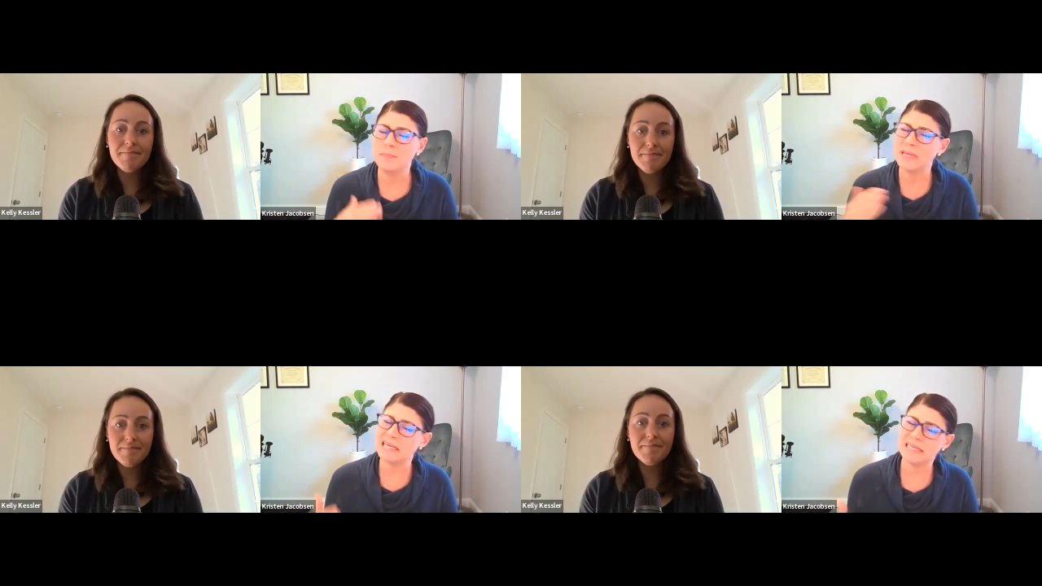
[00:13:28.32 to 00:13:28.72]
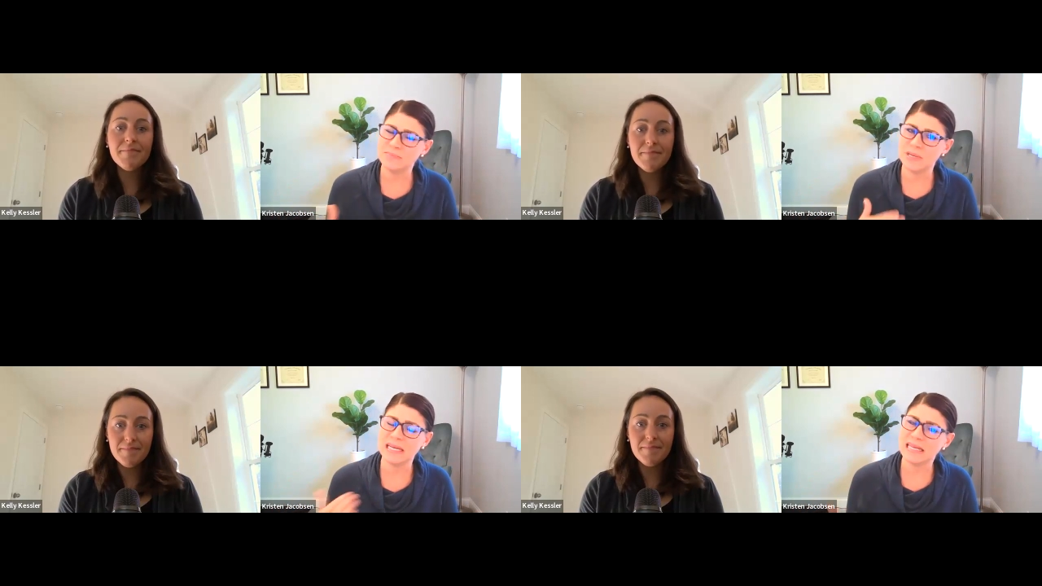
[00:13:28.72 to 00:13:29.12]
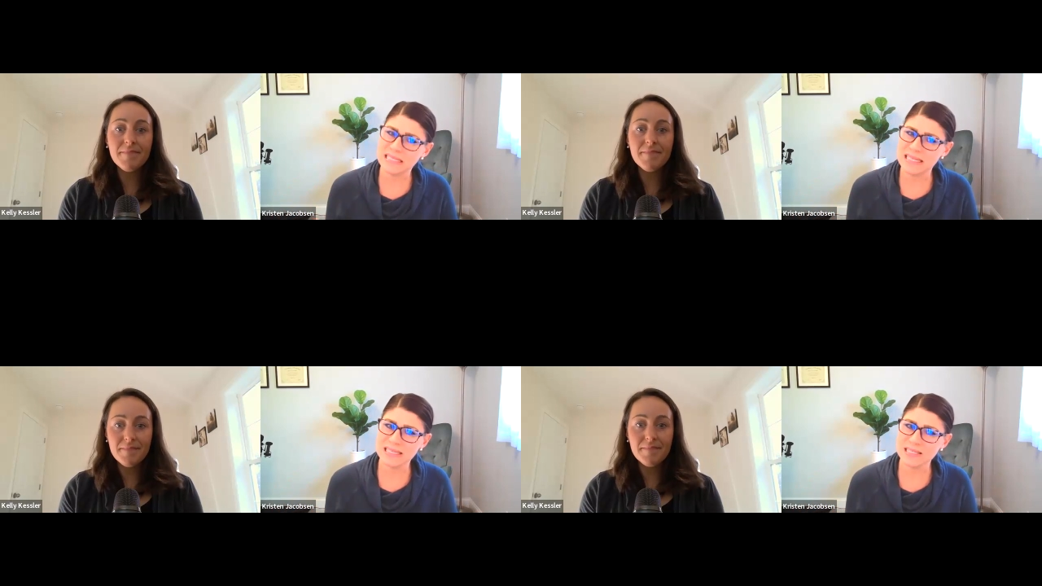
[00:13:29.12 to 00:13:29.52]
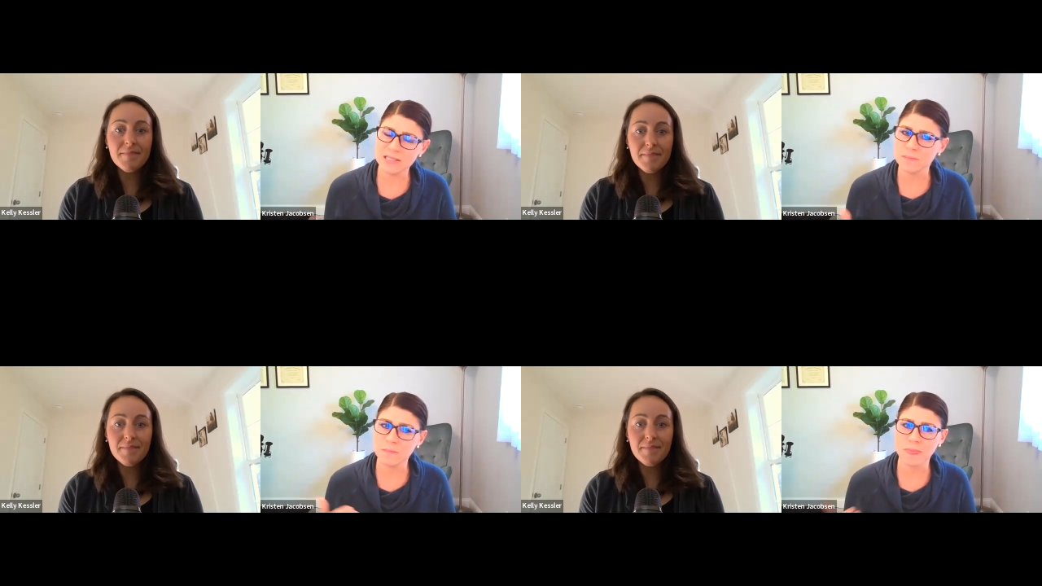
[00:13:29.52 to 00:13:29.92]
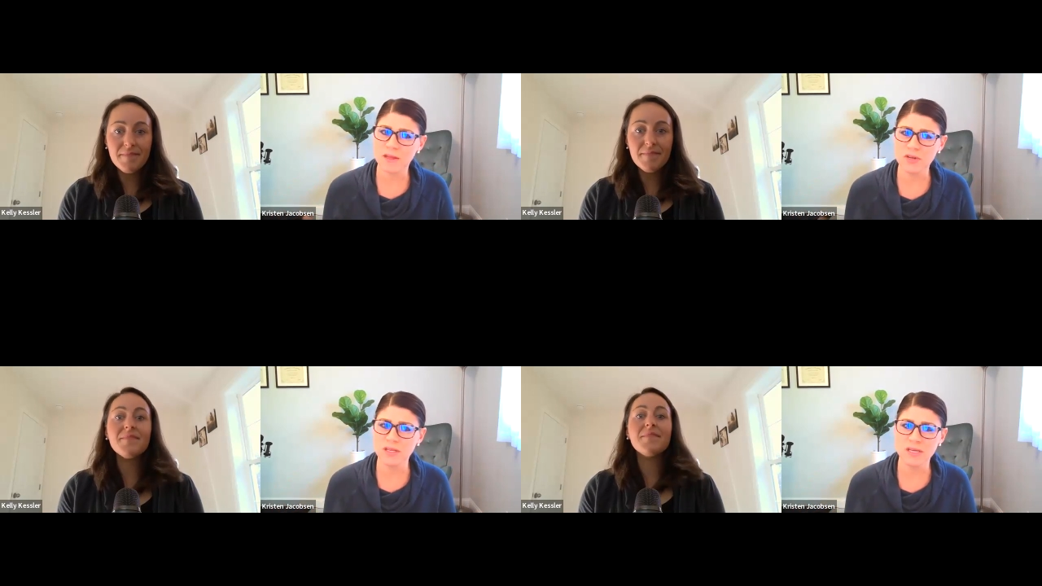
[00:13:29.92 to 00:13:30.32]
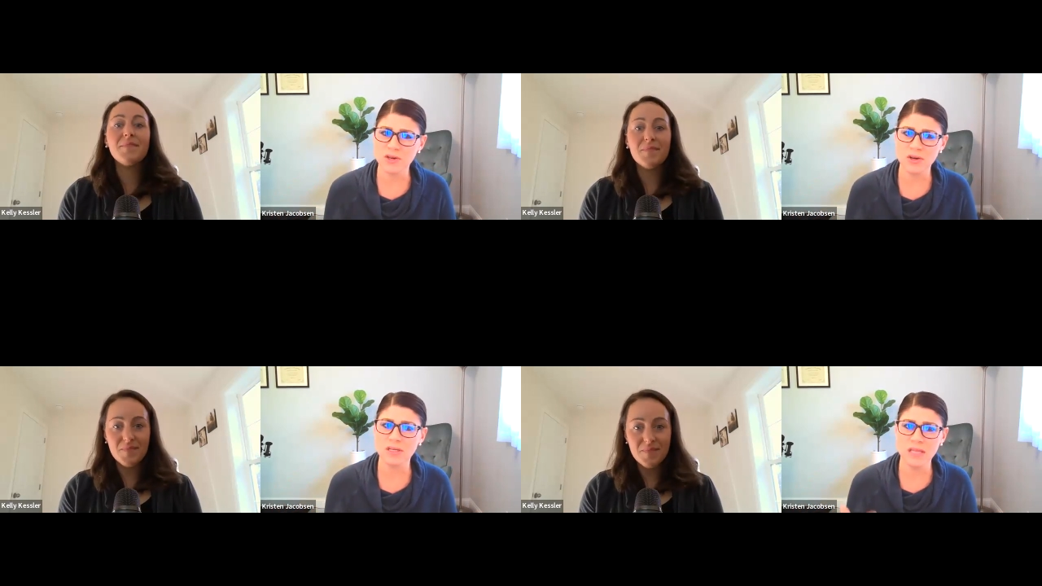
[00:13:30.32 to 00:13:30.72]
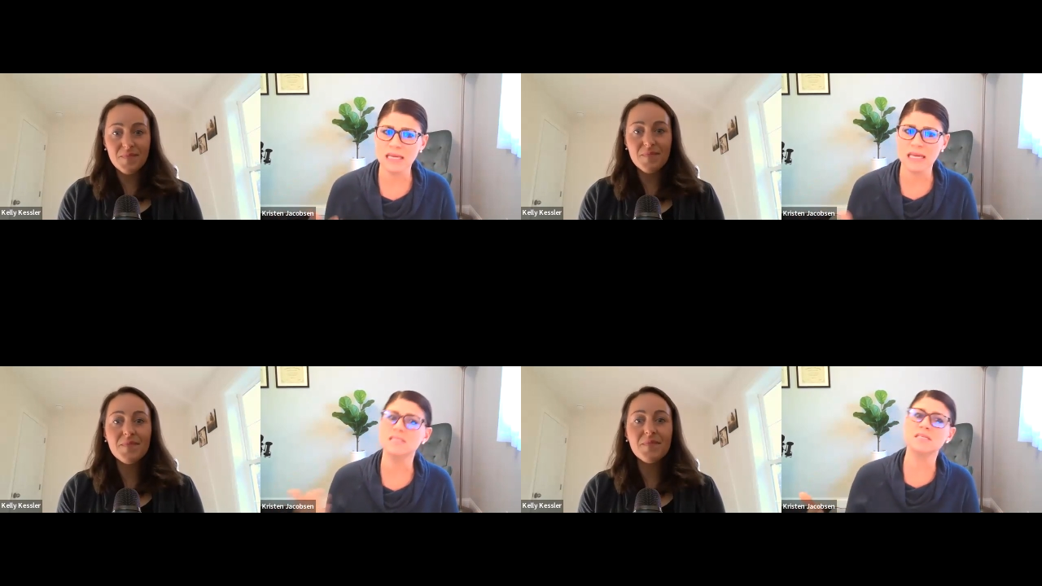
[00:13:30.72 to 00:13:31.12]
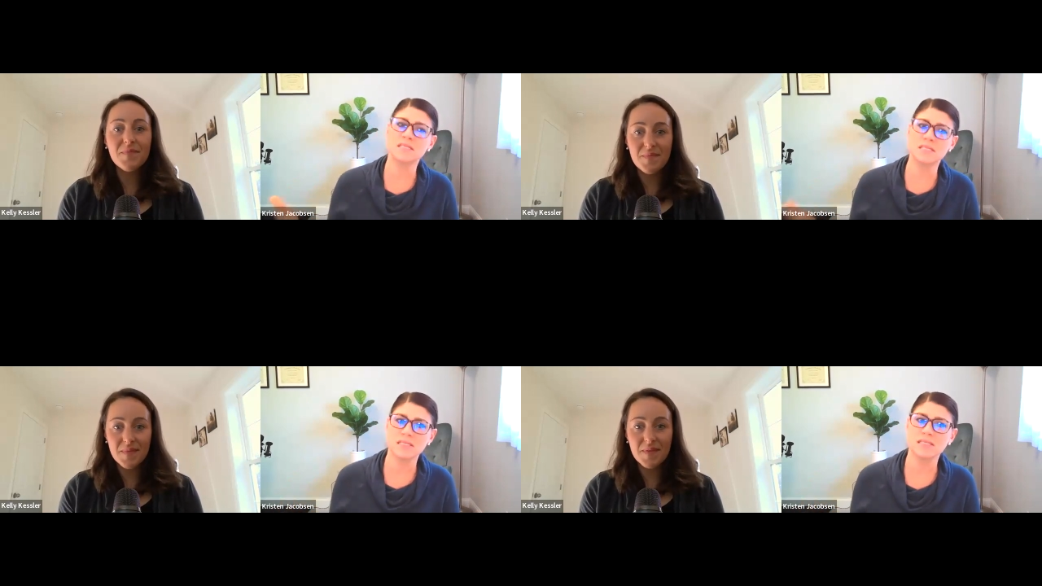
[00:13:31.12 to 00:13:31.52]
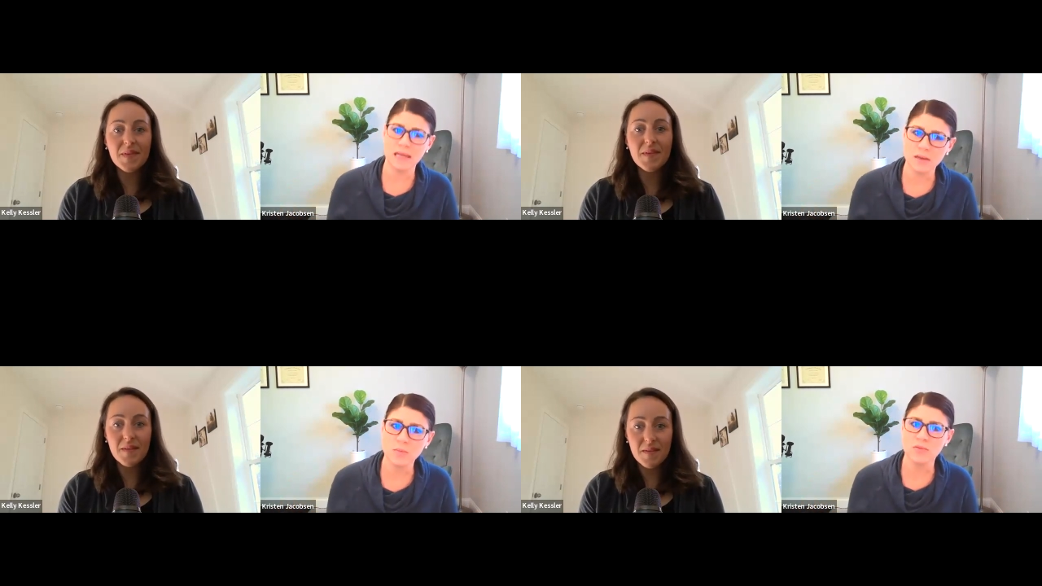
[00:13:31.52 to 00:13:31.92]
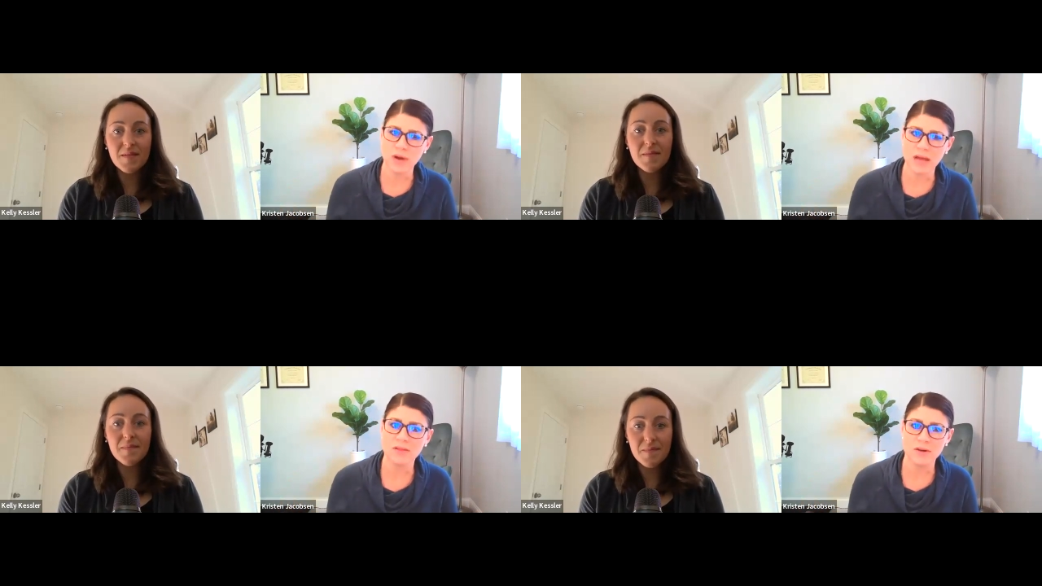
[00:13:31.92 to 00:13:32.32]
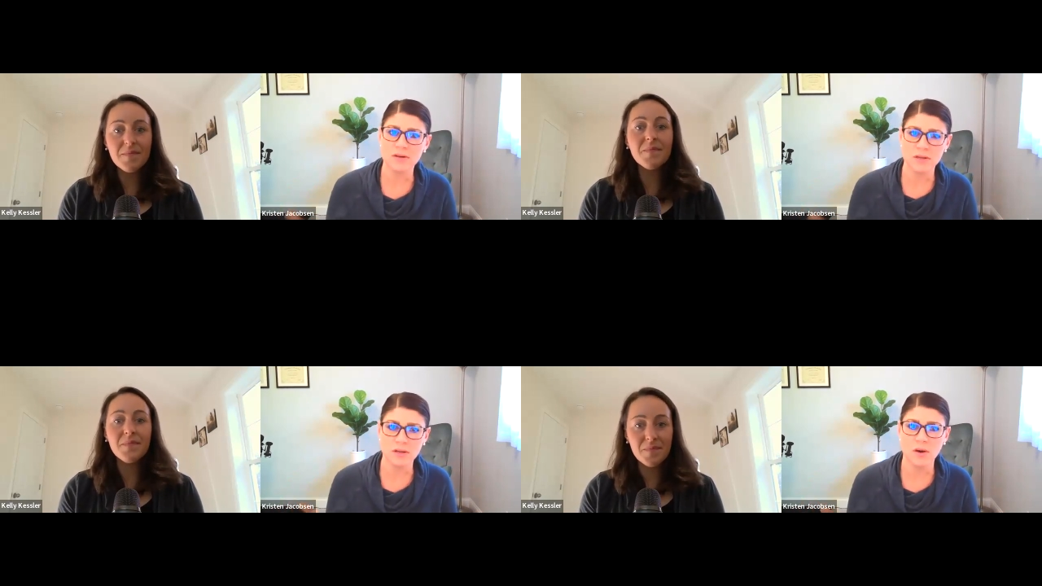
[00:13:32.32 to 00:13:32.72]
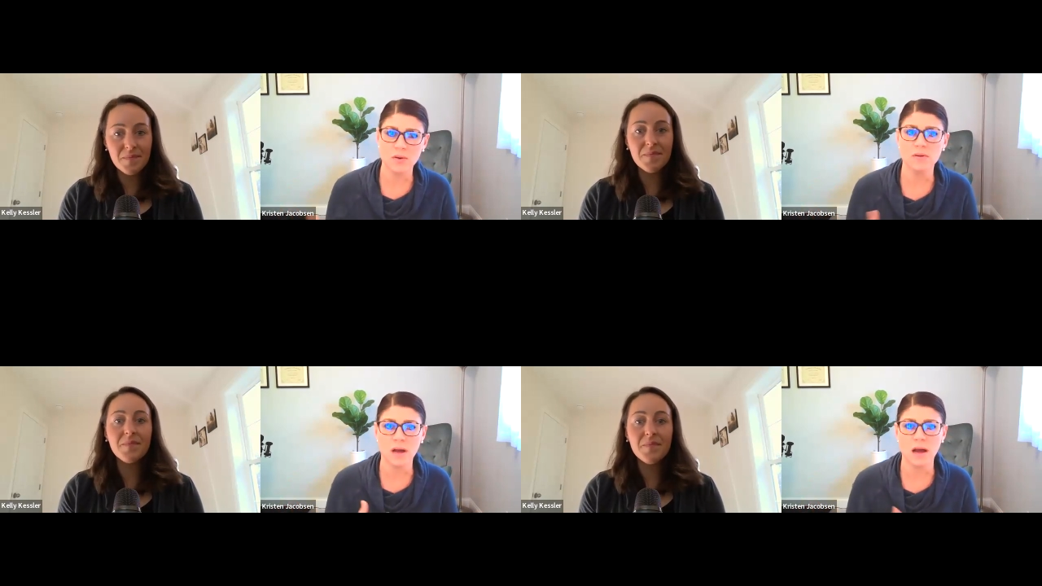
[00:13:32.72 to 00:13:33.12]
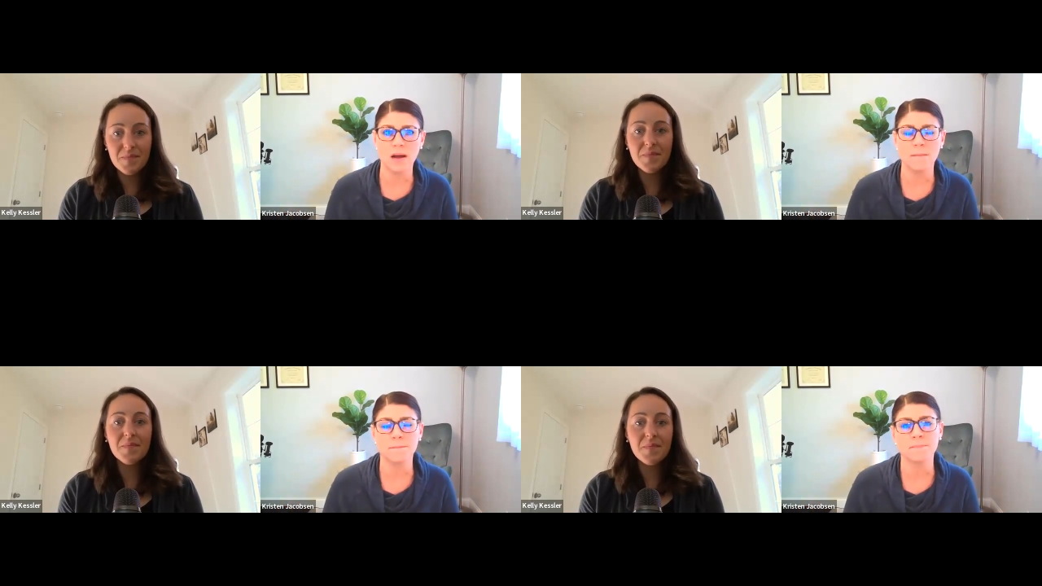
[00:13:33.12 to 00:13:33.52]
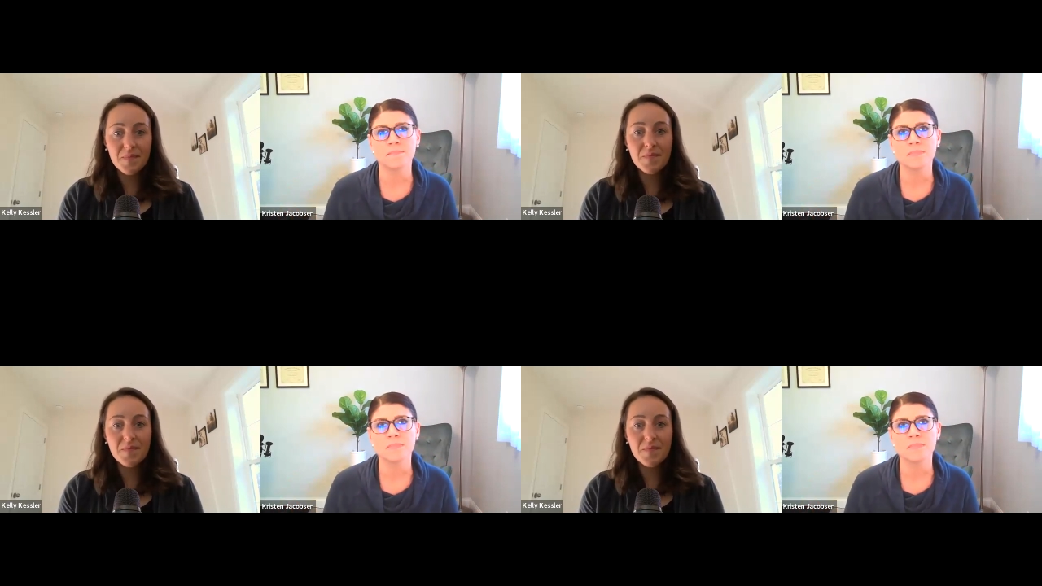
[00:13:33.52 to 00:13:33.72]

Speaker 1: but but is this really good like is this sustainable rather you know um